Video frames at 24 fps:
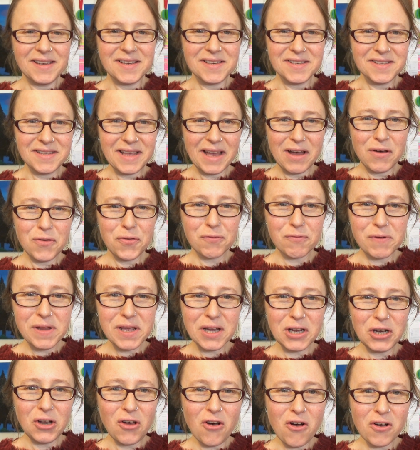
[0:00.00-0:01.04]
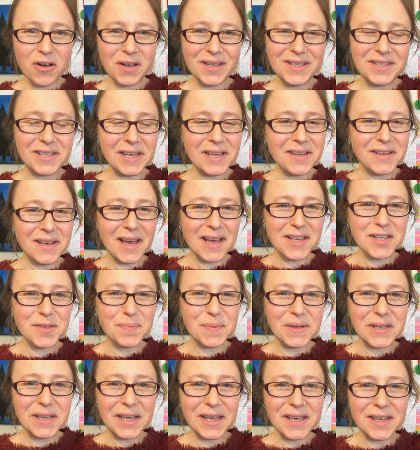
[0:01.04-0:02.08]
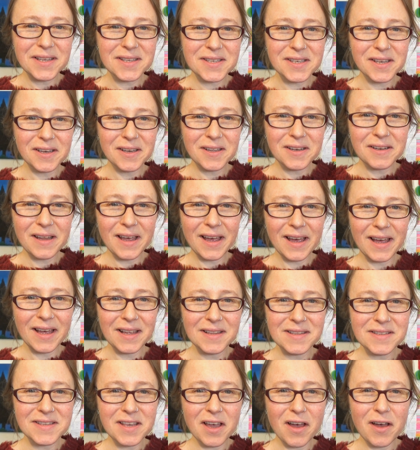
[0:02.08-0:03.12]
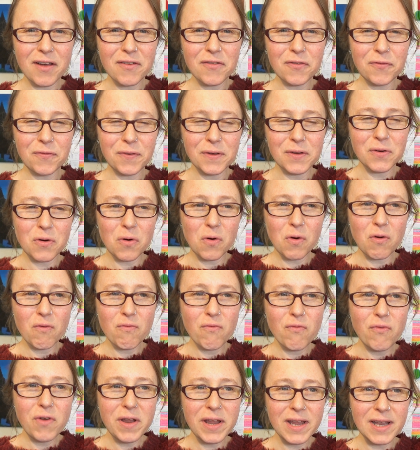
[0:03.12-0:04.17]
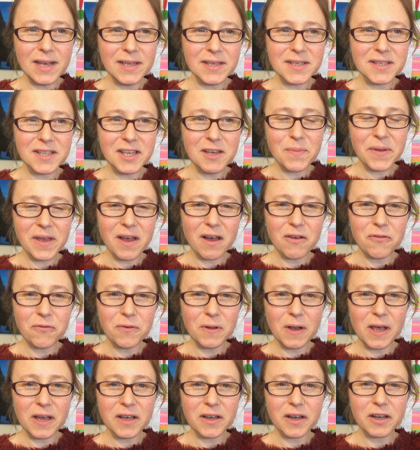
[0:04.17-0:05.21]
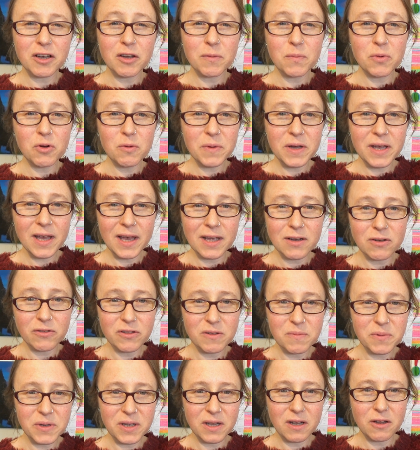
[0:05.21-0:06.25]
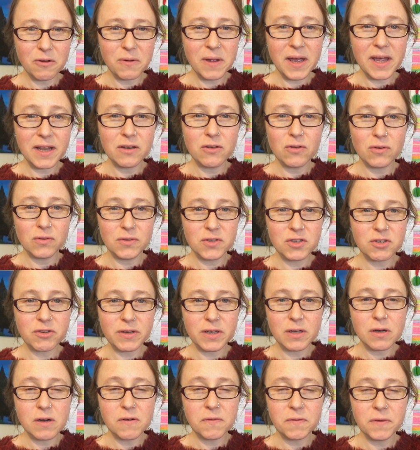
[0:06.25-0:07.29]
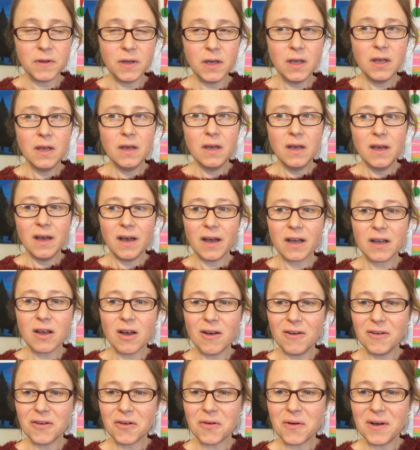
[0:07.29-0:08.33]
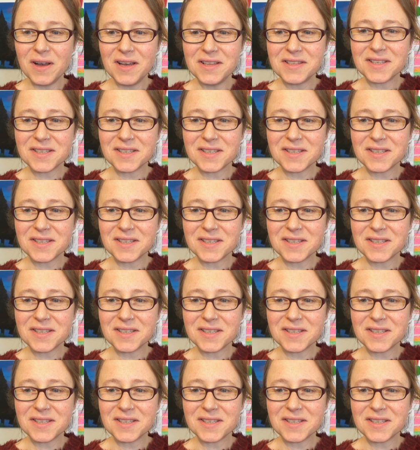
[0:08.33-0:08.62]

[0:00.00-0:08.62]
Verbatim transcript: is now three o'clock, dinner has been eaten and I feel really sleepy. I feel like I could put my head on the pillow and nod straight off. I can't quite